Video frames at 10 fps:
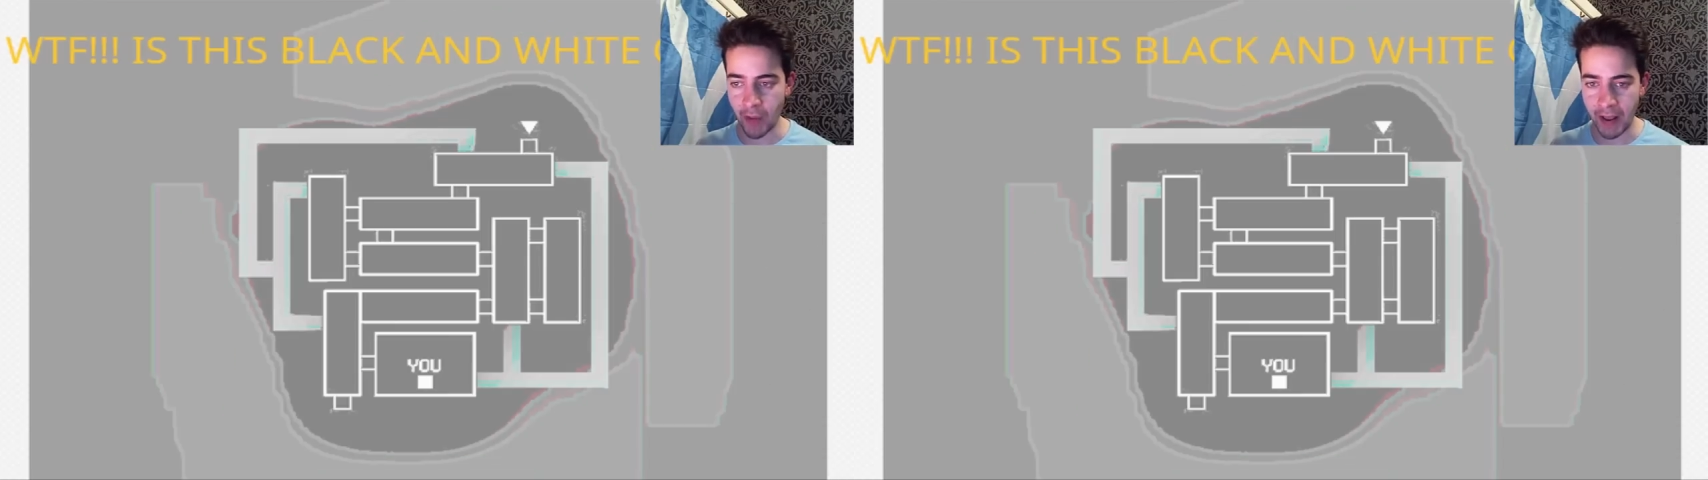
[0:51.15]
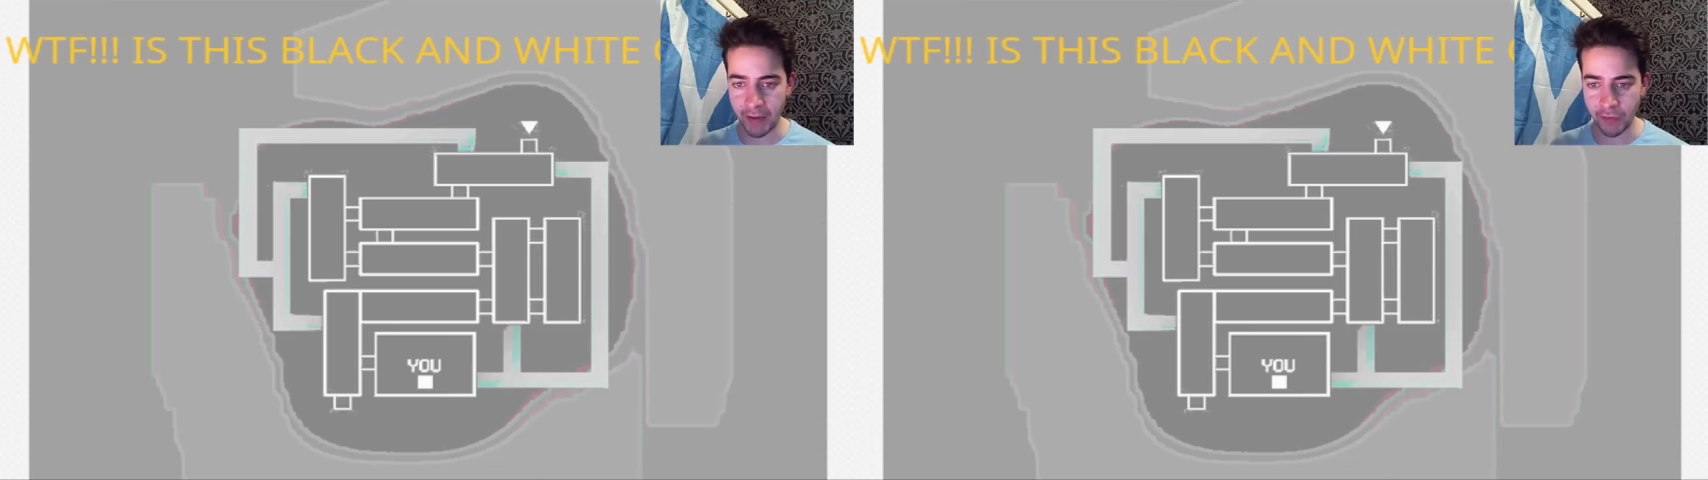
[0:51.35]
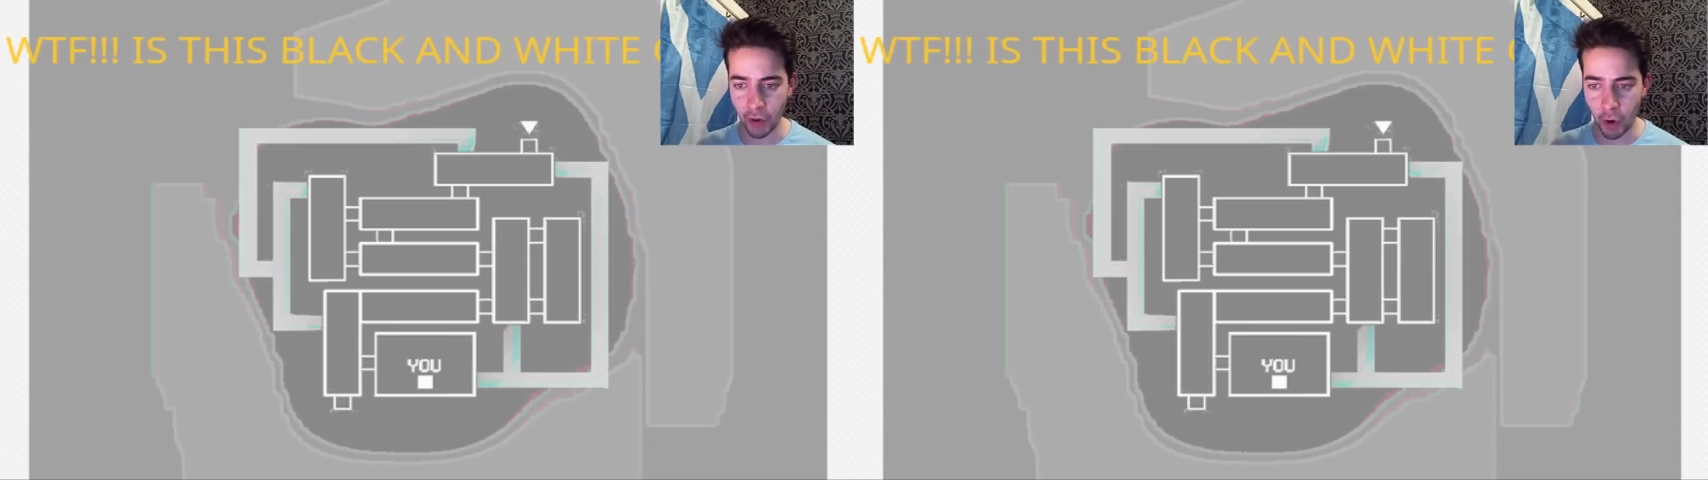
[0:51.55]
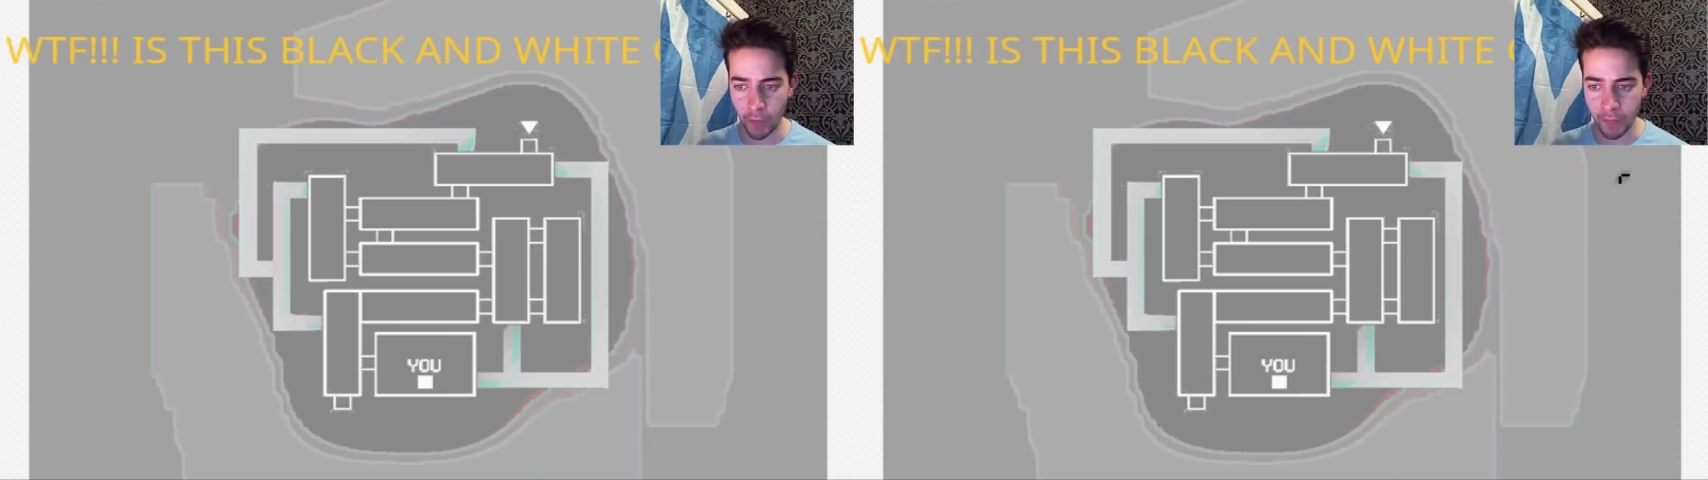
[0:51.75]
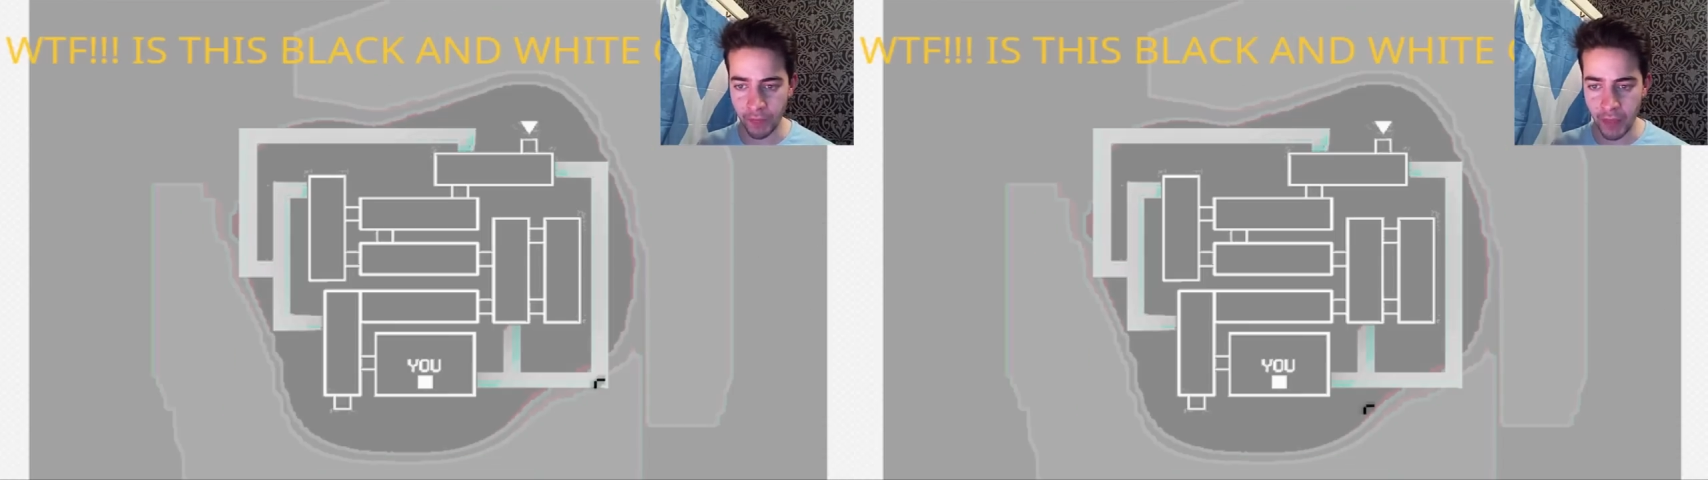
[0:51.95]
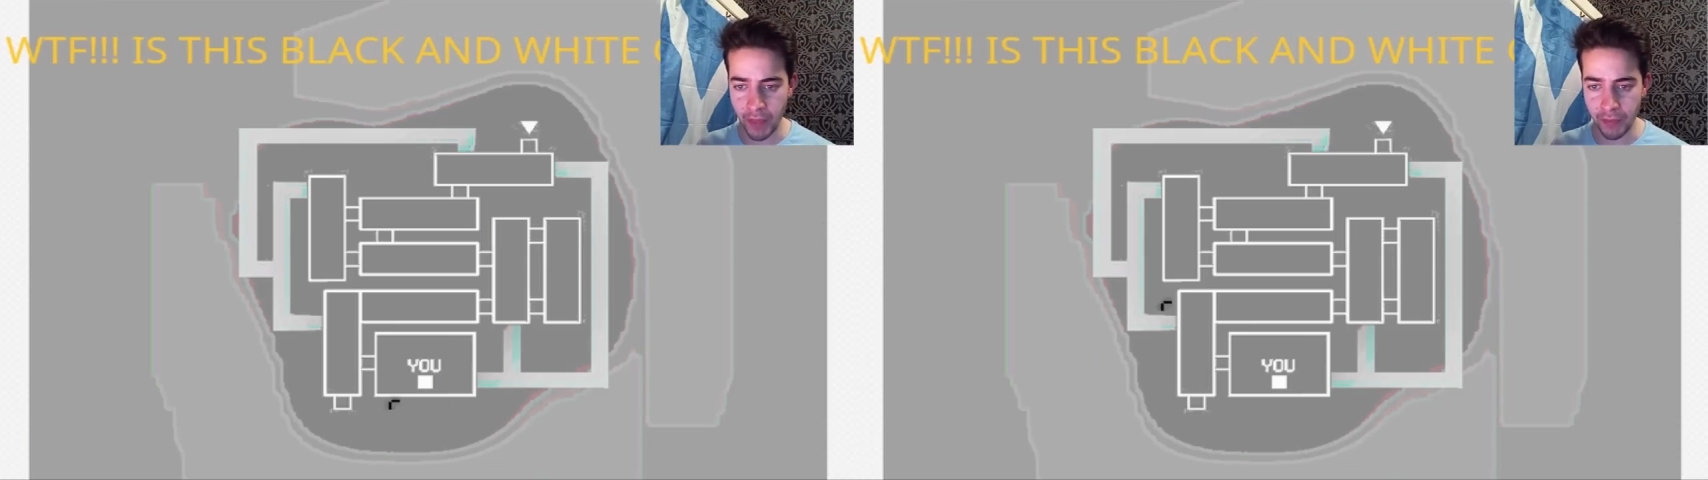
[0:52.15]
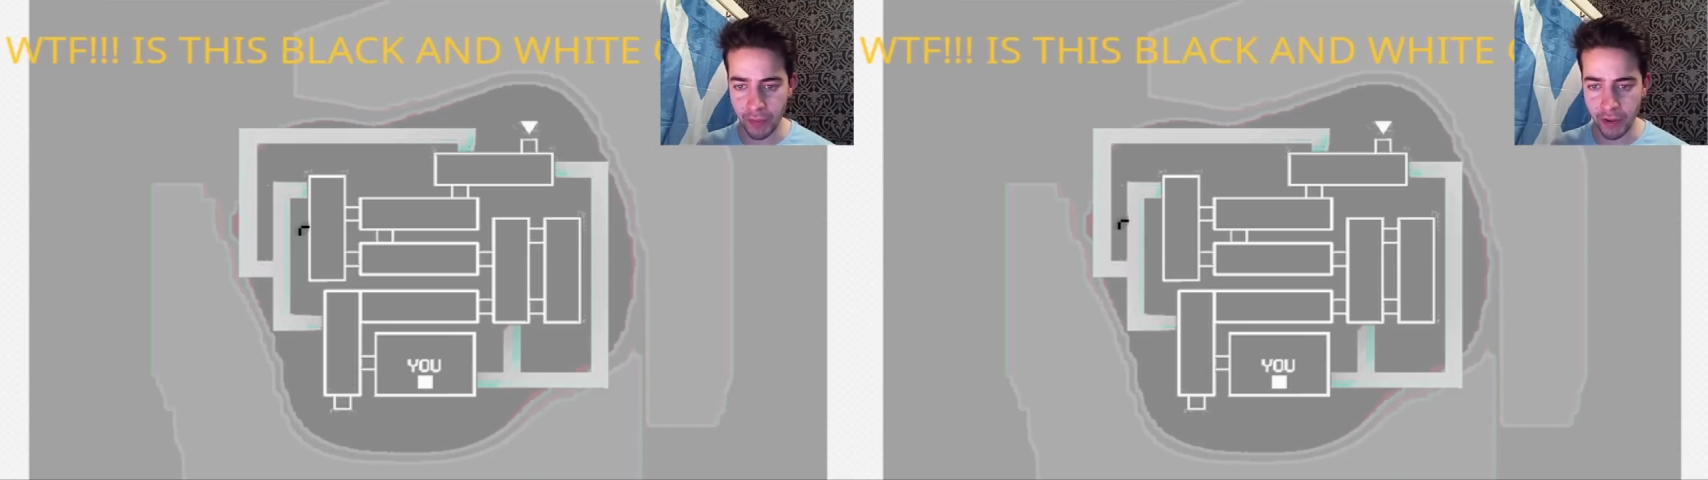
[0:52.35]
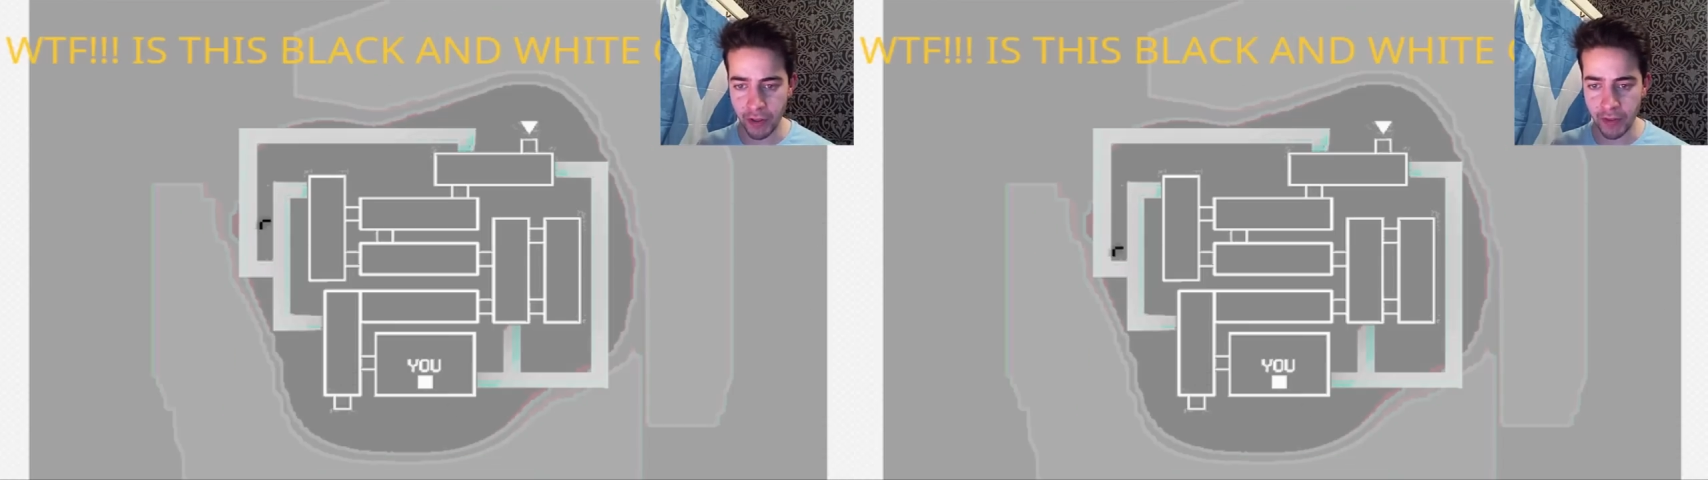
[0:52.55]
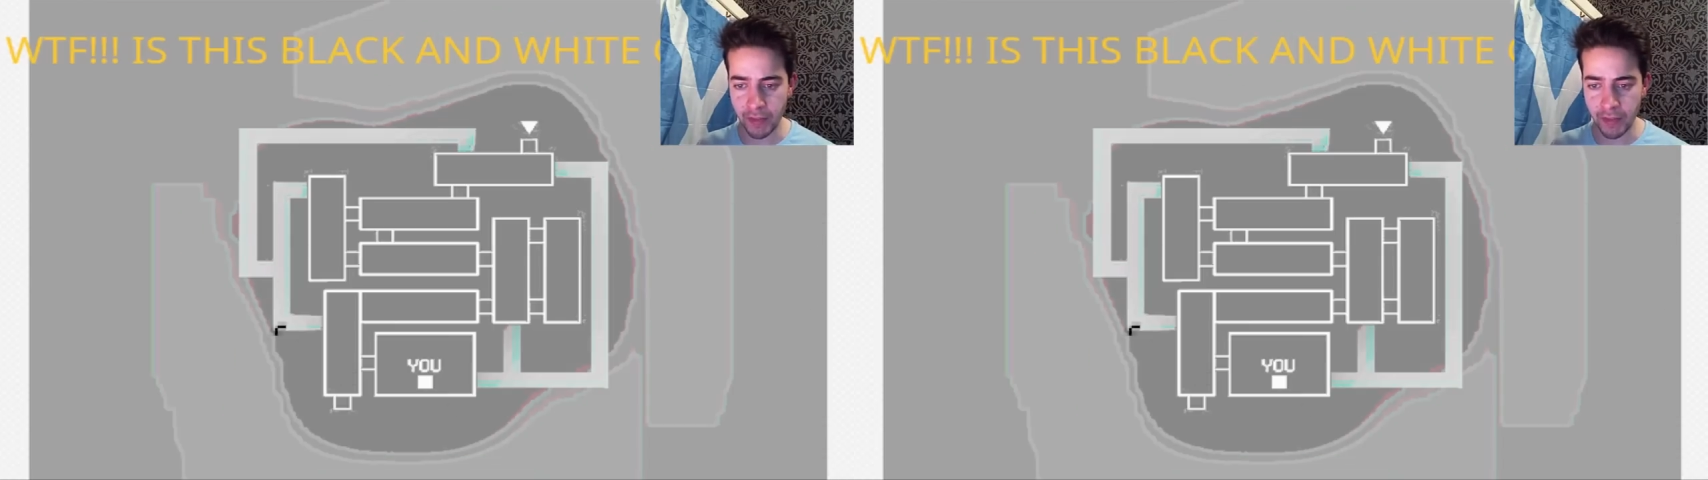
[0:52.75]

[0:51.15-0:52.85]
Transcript: and on the,